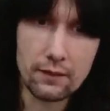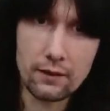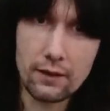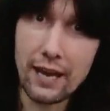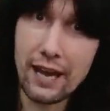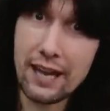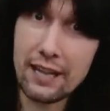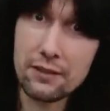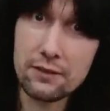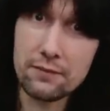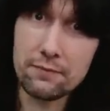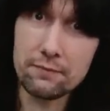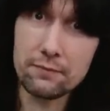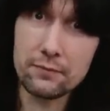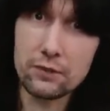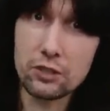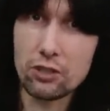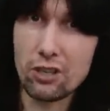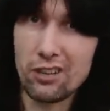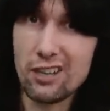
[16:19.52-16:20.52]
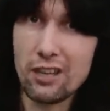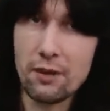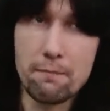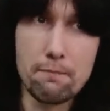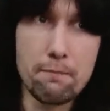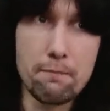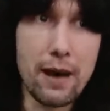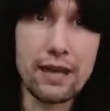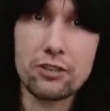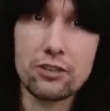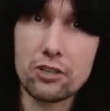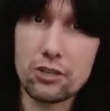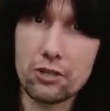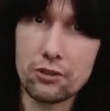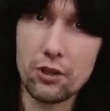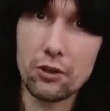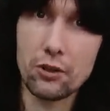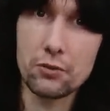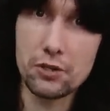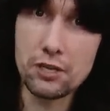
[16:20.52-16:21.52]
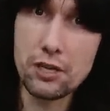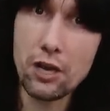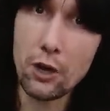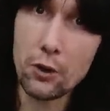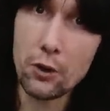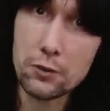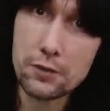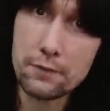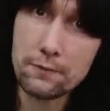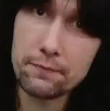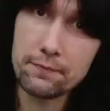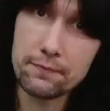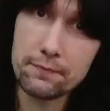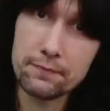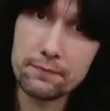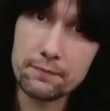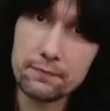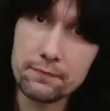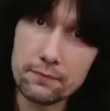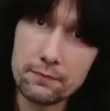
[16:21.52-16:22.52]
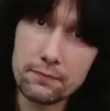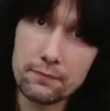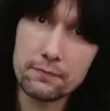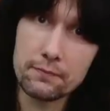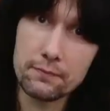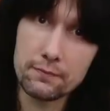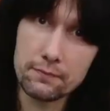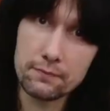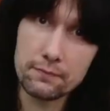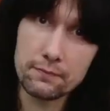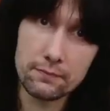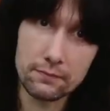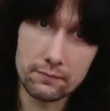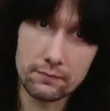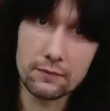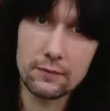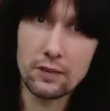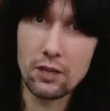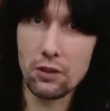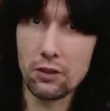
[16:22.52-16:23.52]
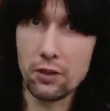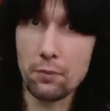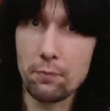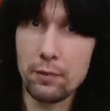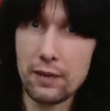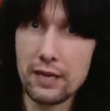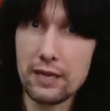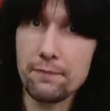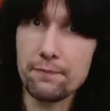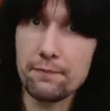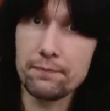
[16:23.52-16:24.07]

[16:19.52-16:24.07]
and trying to match those notes, you know, the beat